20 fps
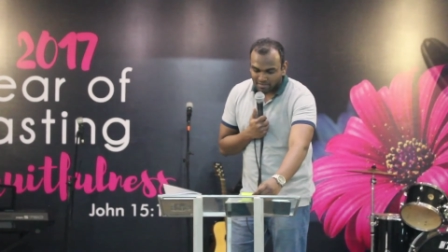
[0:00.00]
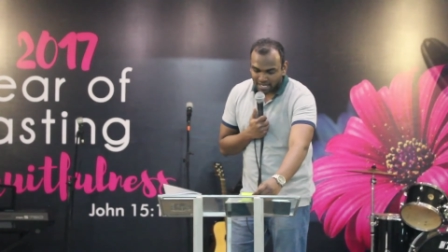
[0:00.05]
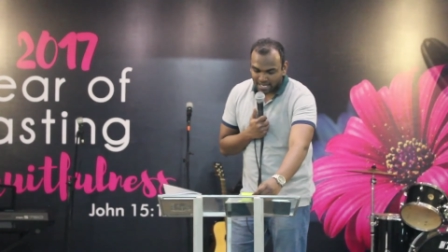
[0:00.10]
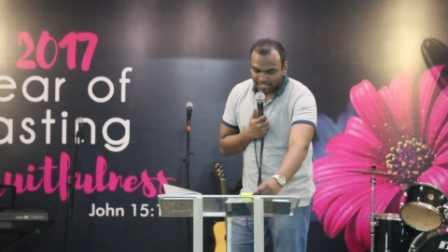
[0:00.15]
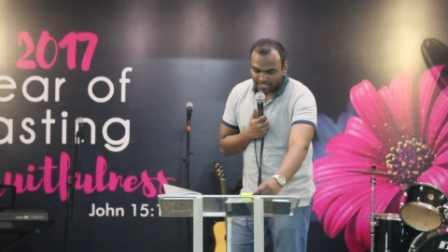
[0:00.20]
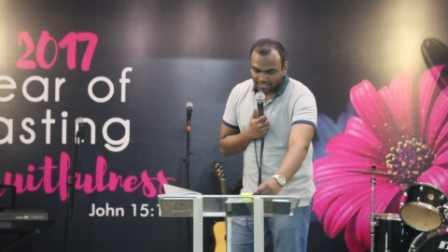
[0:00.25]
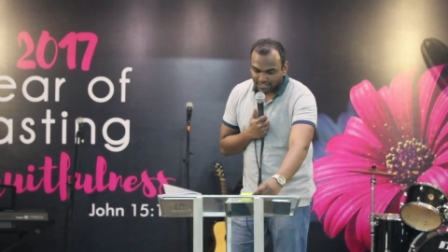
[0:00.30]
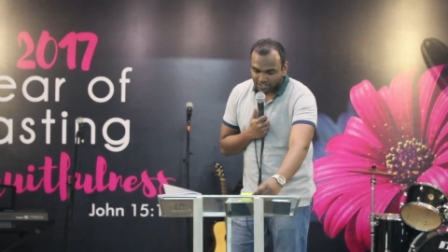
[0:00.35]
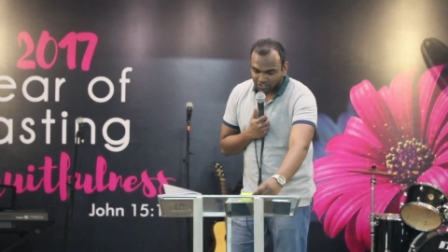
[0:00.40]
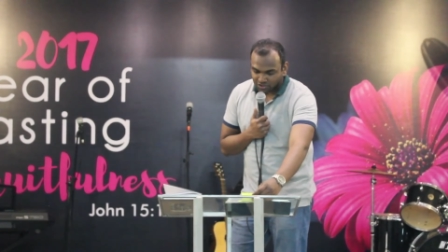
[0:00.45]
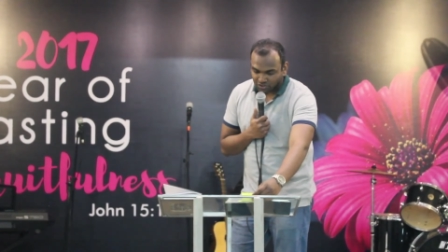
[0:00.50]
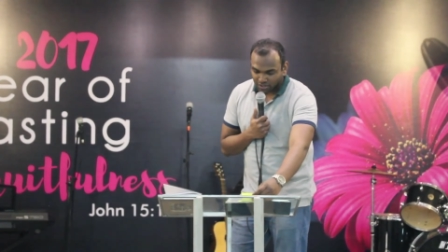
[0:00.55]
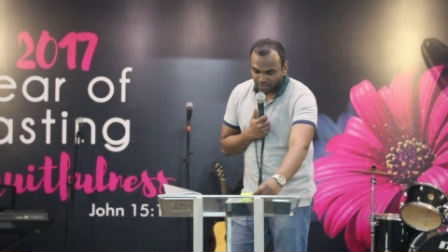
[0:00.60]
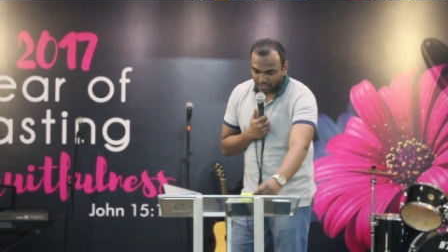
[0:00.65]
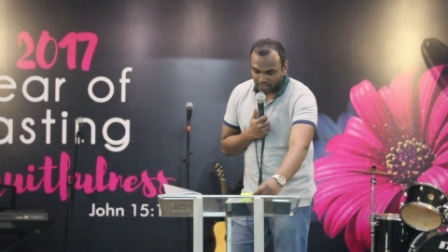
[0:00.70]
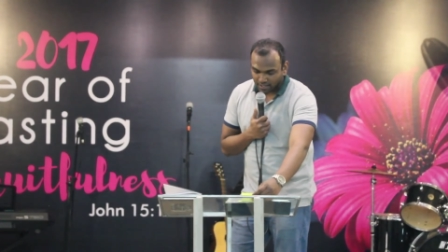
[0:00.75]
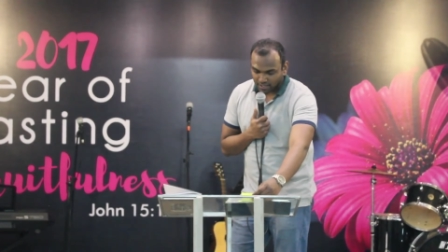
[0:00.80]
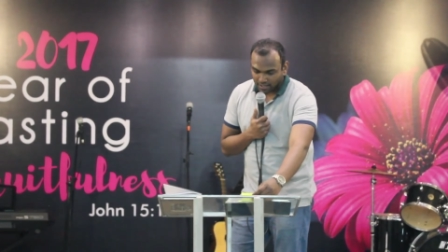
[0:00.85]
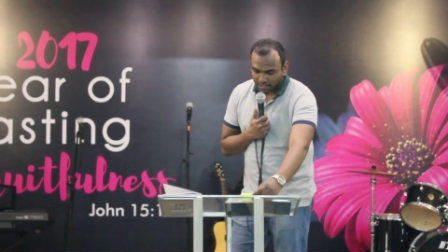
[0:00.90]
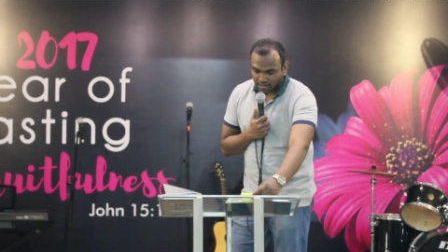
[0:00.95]
man in
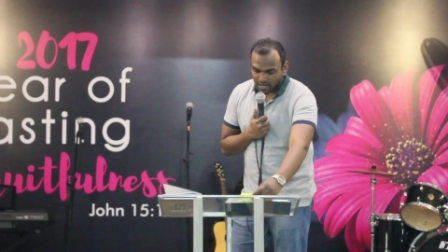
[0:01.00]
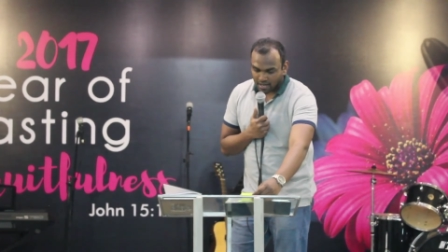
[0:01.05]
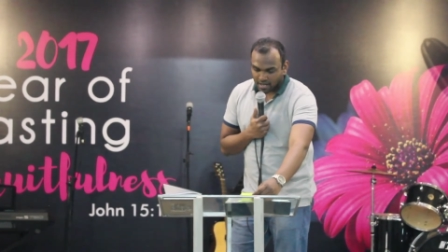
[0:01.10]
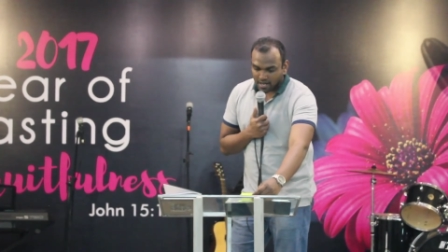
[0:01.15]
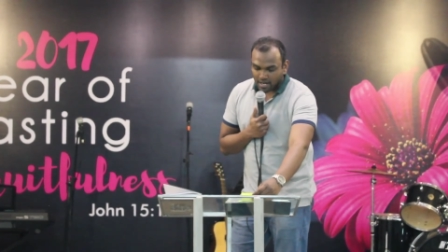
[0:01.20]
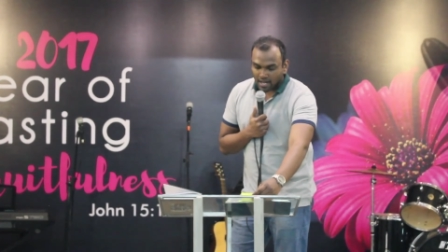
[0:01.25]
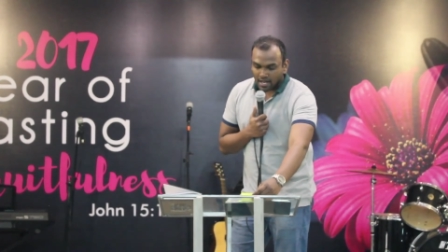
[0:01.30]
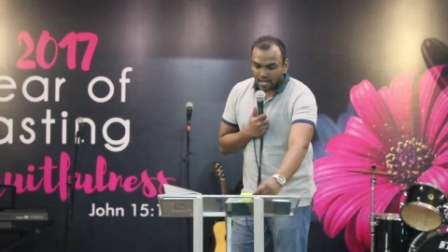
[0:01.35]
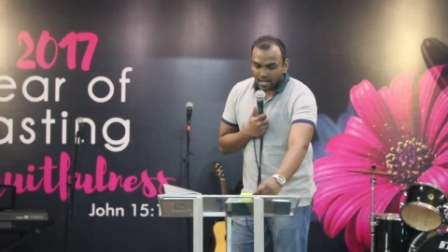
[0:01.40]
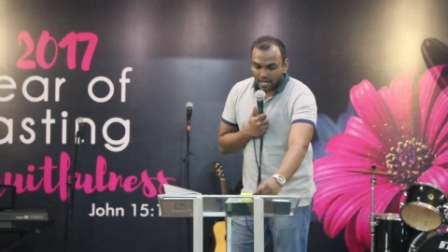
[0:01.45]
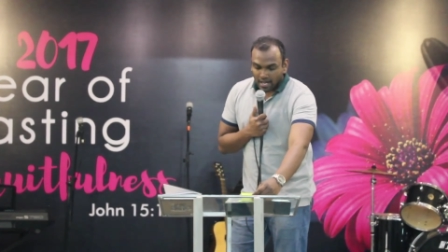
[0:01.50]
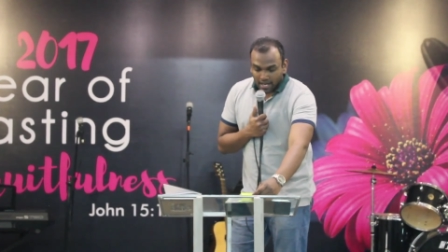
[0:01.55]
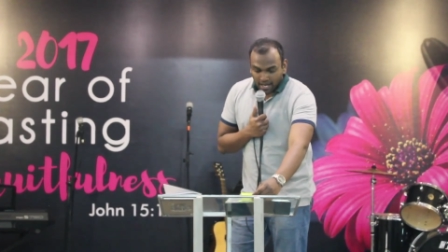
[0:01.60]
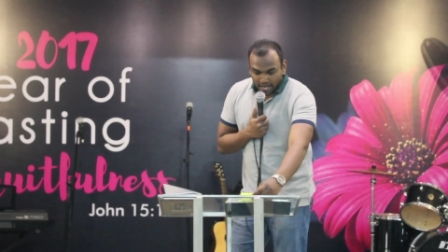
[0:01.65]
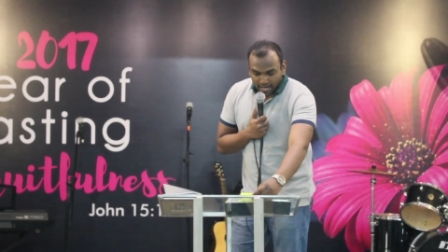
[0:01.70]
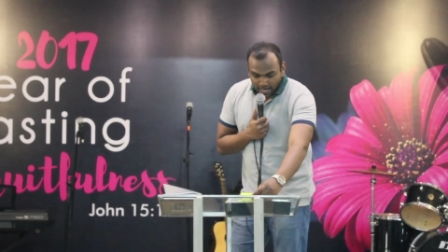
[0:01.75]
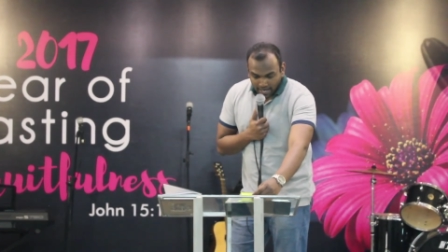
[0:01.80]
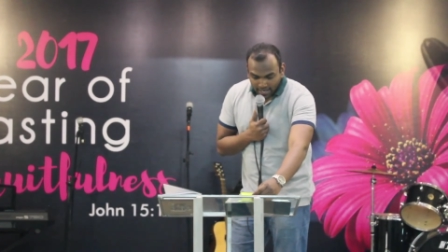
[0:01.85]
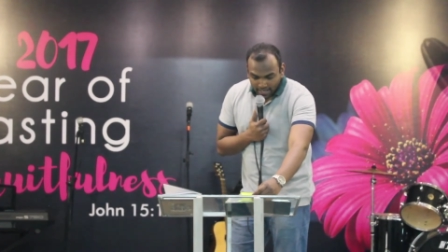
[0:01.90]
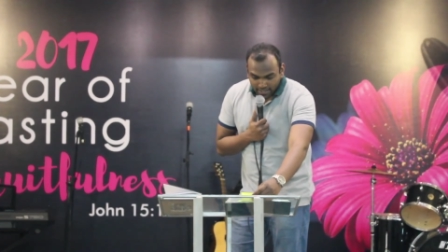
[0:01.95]
Israel,
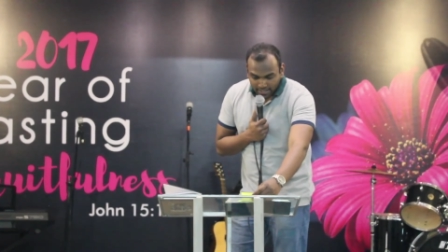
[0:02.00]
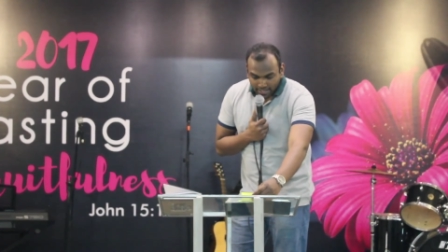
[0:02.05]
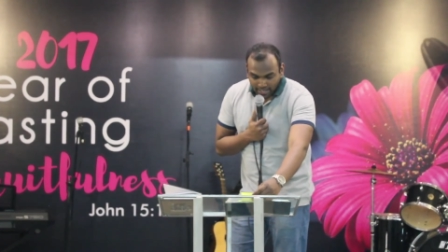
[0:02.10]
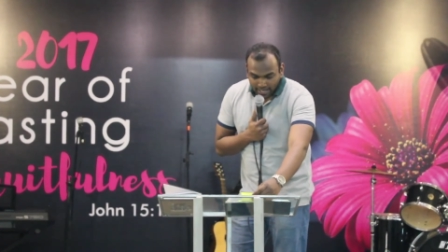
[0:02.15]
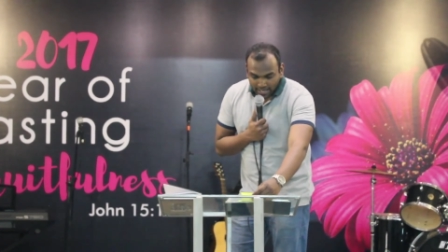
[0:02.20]
head